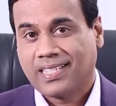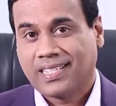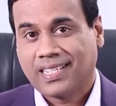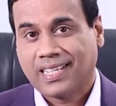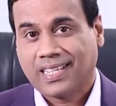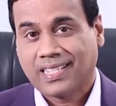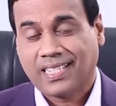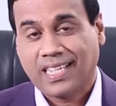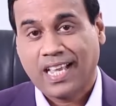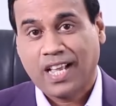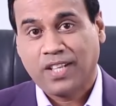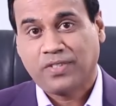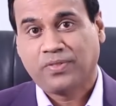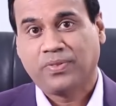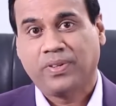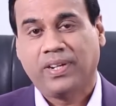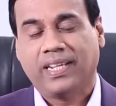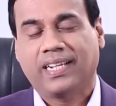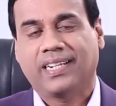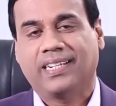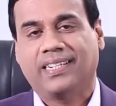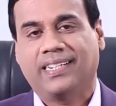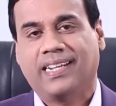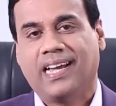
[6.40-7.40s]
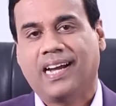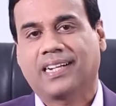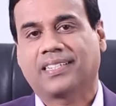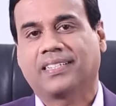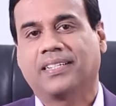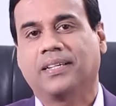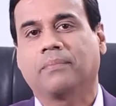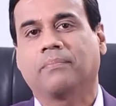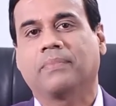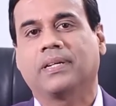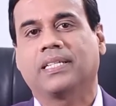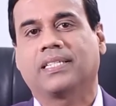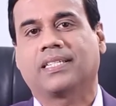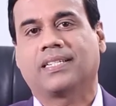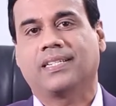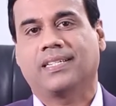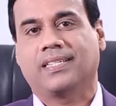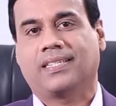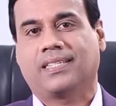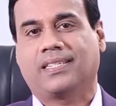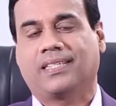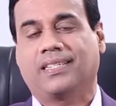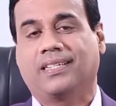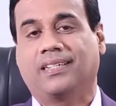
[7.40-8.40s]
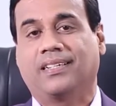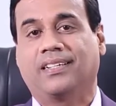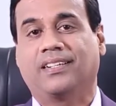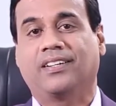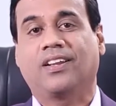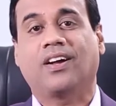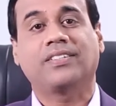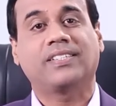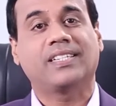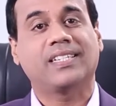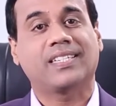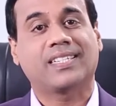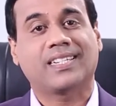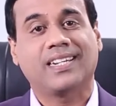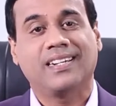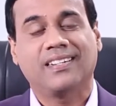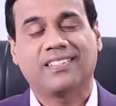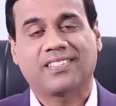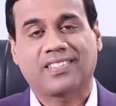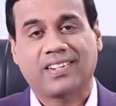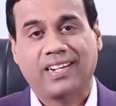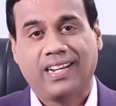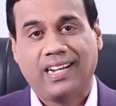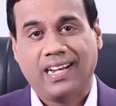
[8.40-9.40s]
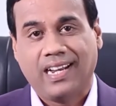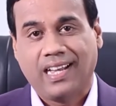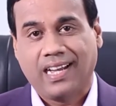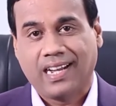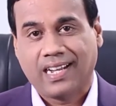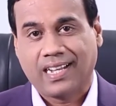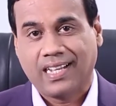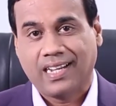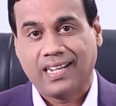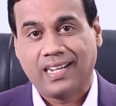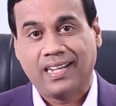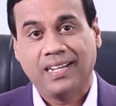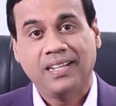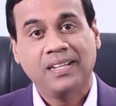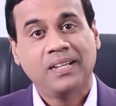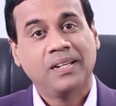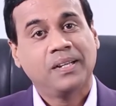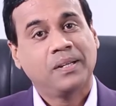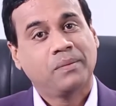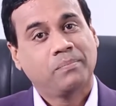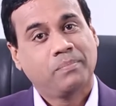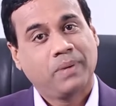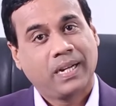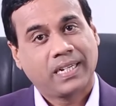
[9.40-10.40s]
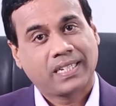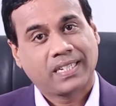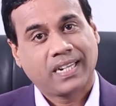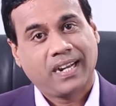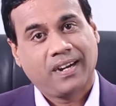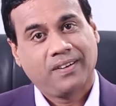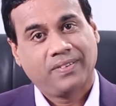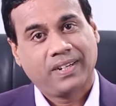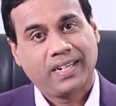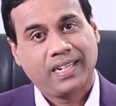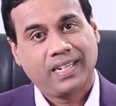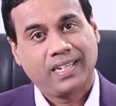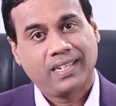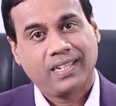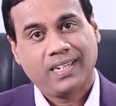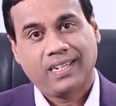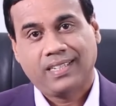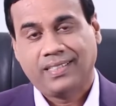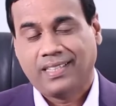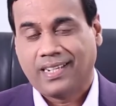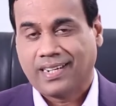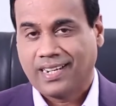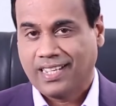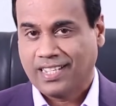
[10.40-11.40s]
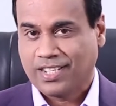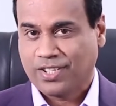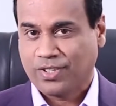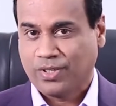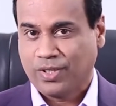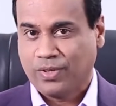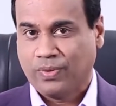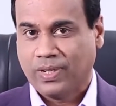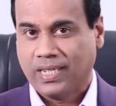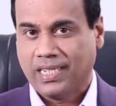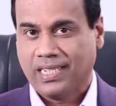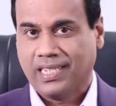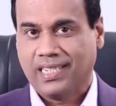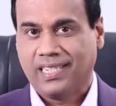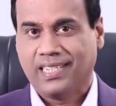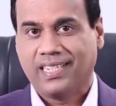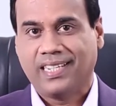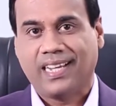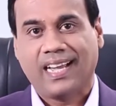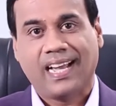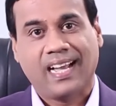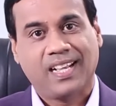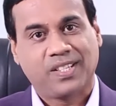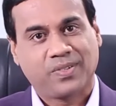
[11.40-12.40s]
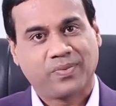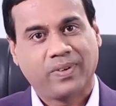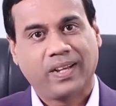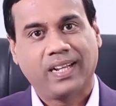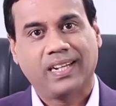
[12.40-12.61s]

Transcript: successfully conducting business not just in Sri Lanka but covering the rest of the world as